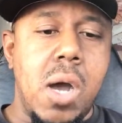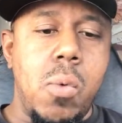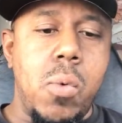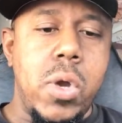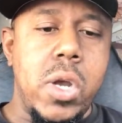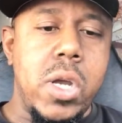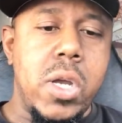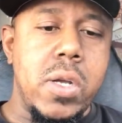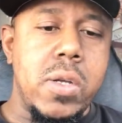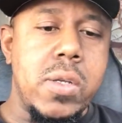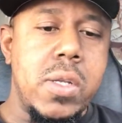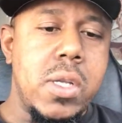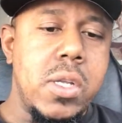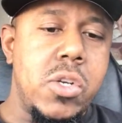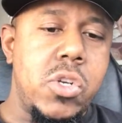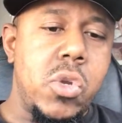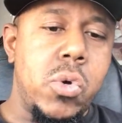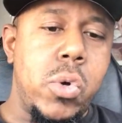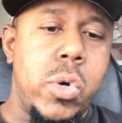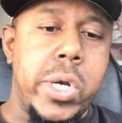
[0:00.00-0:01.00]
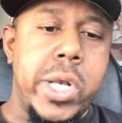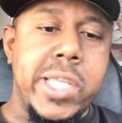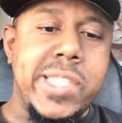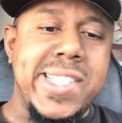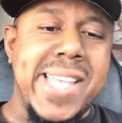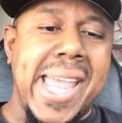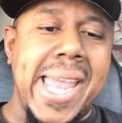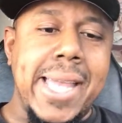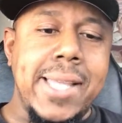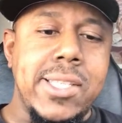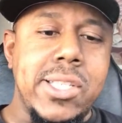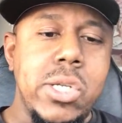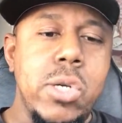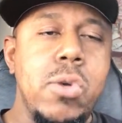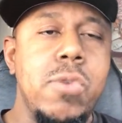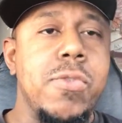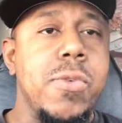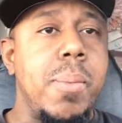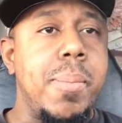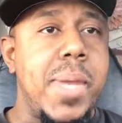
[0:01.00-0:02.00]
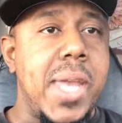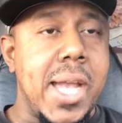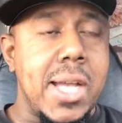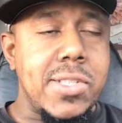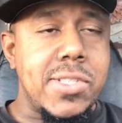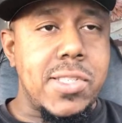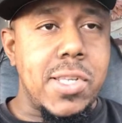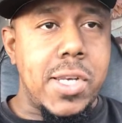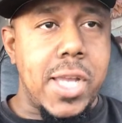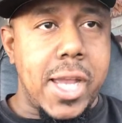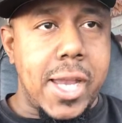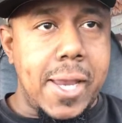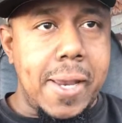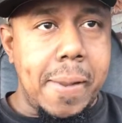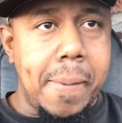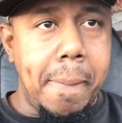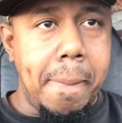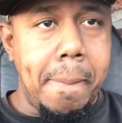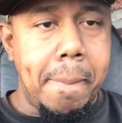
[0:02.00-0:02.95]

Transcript: We're doing a take two from yesterday.